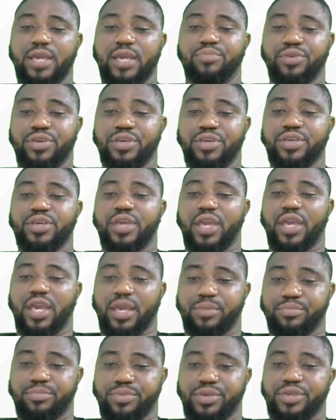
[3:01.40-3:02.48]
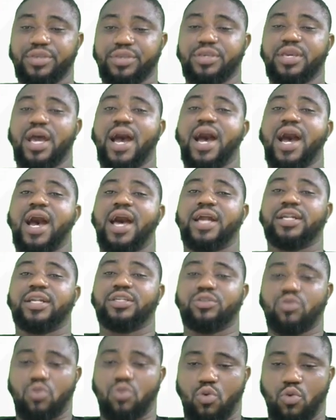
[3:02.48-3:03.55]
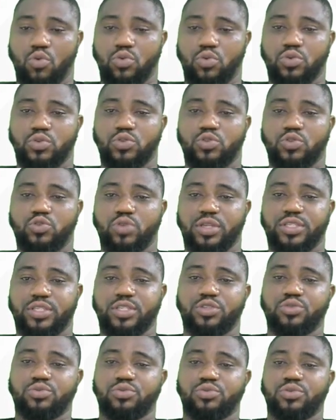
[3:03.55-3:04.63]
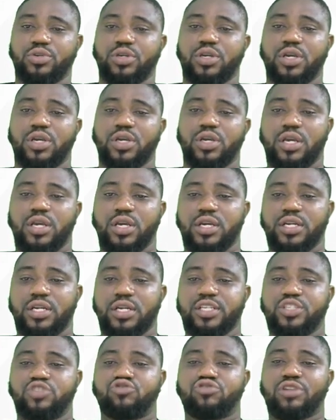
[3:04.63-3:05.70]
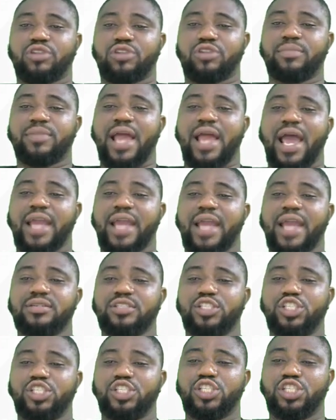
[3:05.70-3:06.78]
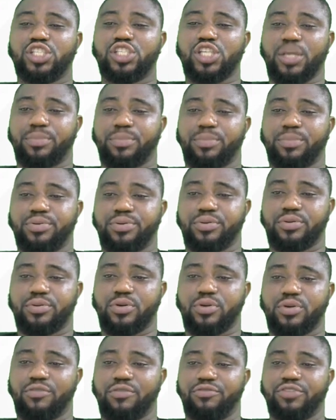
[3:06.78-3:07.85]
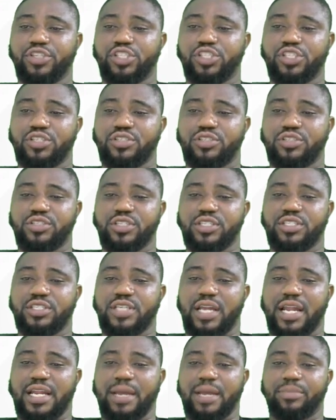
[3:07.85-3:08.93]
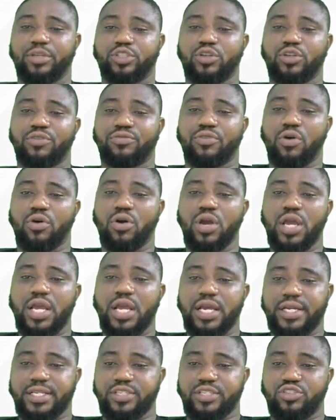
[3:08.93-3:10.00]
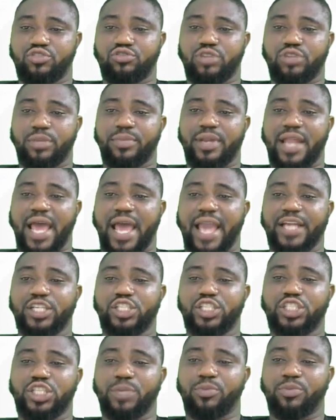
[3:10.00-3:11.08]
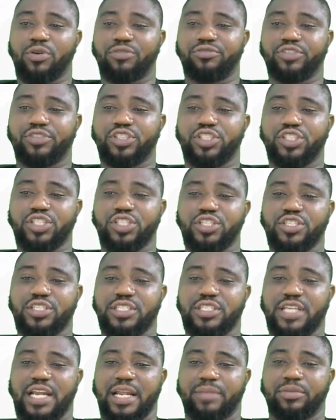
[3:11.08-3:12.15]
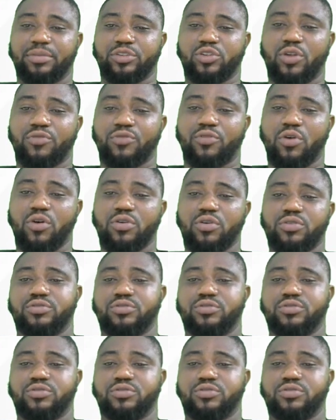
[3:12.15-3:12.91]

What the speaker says: B, AB, and O. 22. The streamlined shape of fishes is an adaptation for. The streamlined shape of fishes is an adaptation for